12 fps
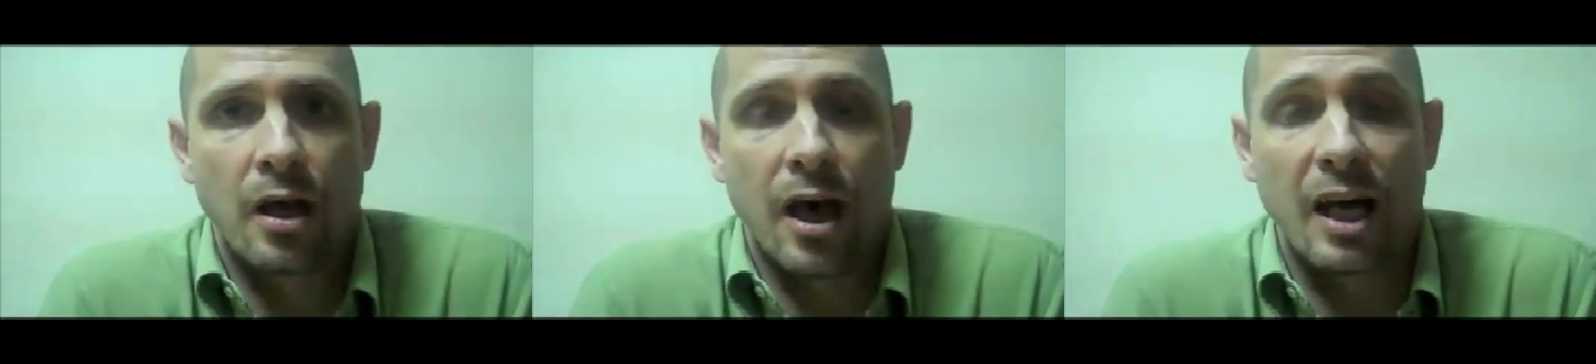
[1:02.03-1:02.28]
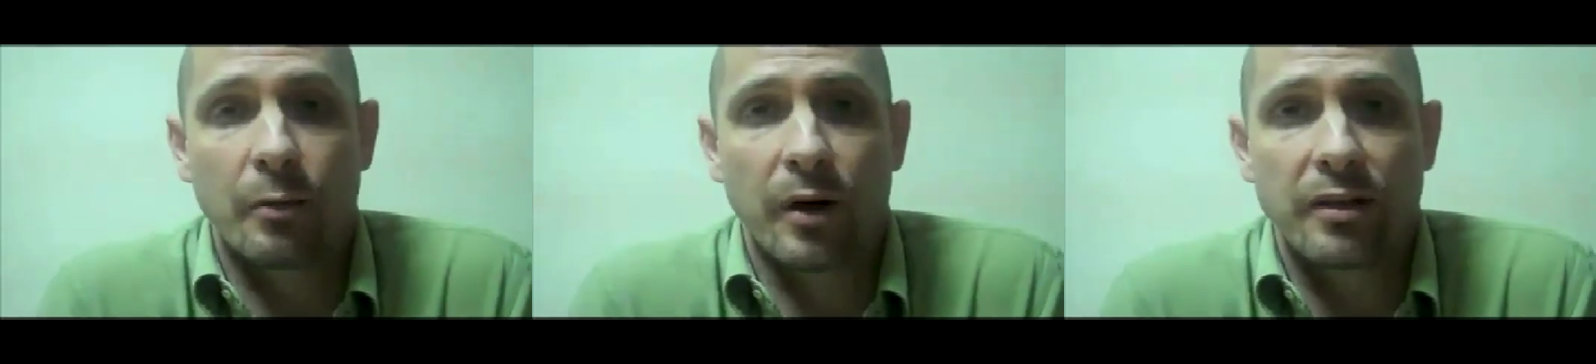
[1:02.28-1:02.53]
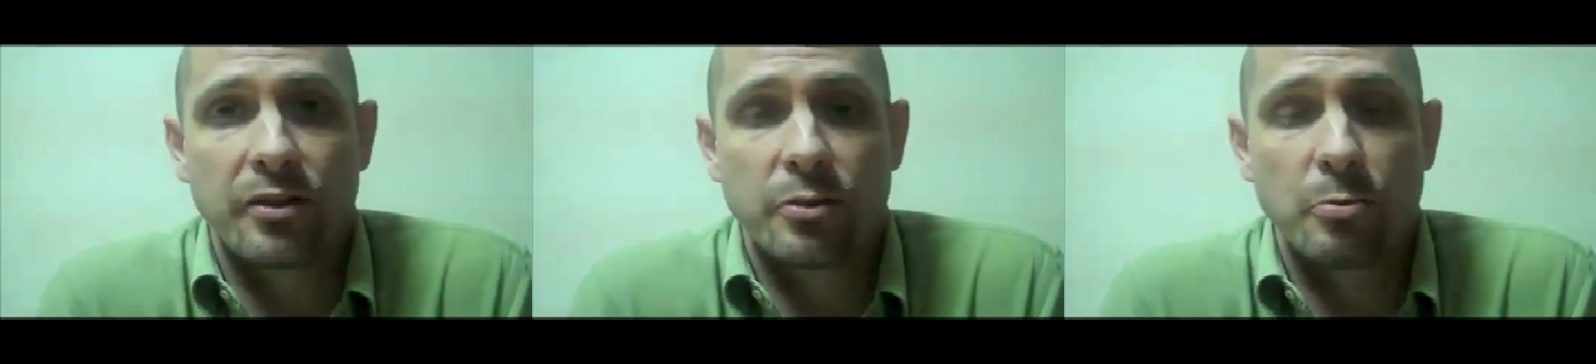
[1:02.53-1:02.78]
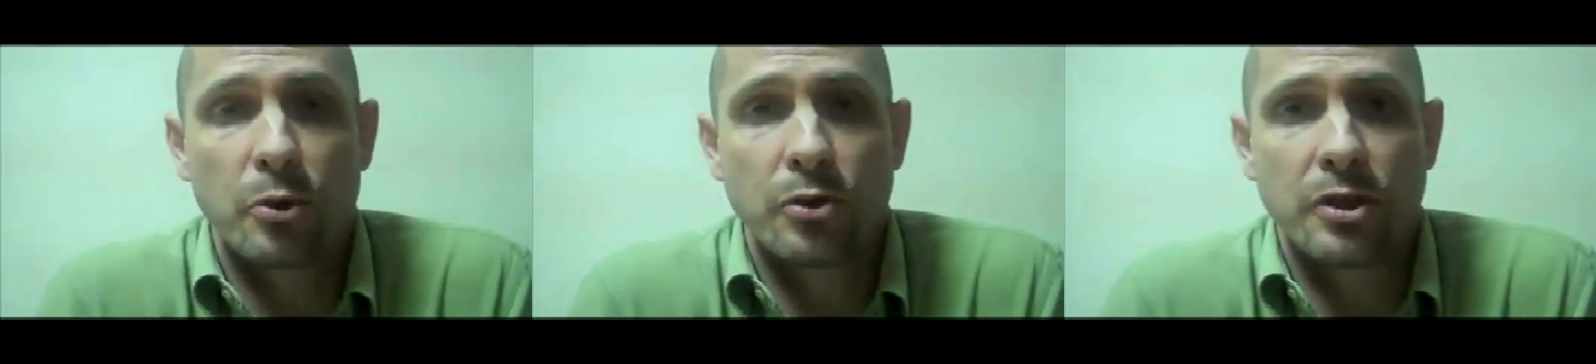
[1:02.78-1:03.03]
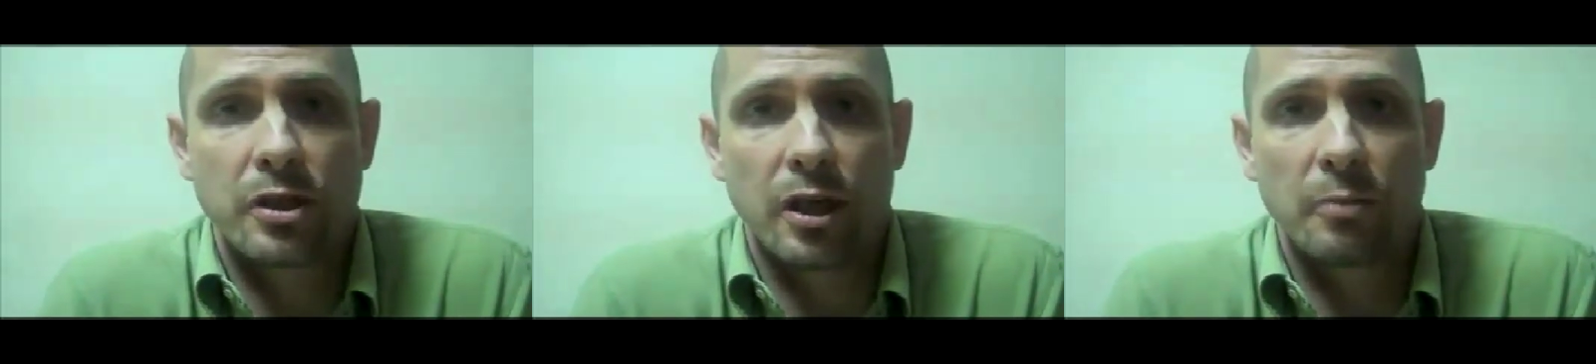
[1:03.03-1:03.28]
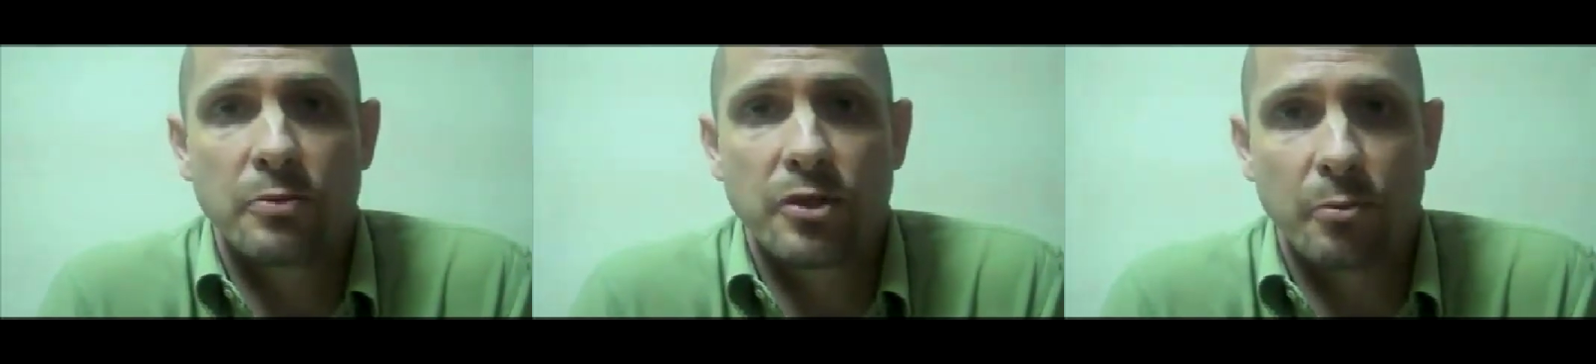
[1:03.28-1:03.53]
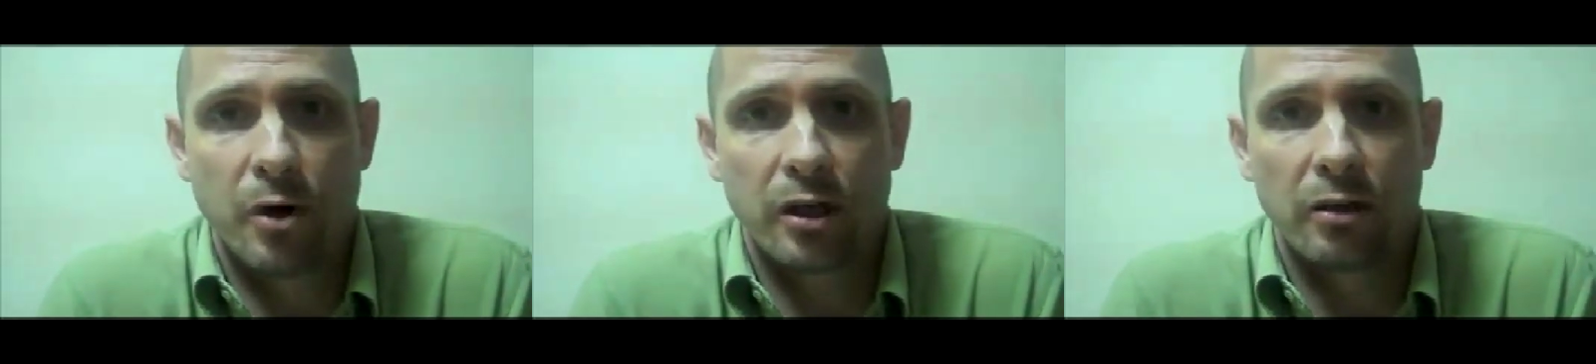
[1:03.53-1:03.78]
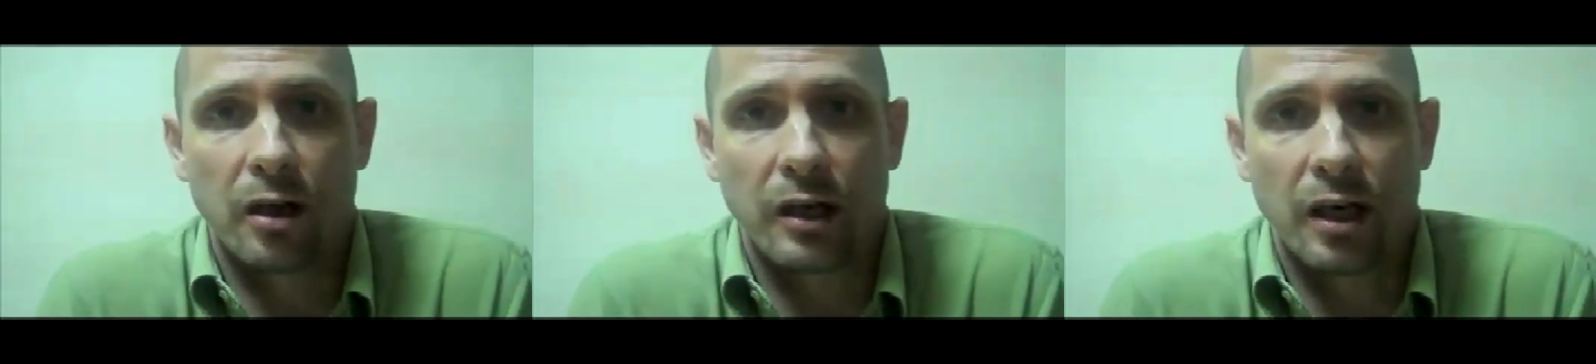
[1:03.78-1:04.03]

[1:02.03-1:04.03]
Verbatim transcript: Anyway, there's more to come. Tomorrow I'm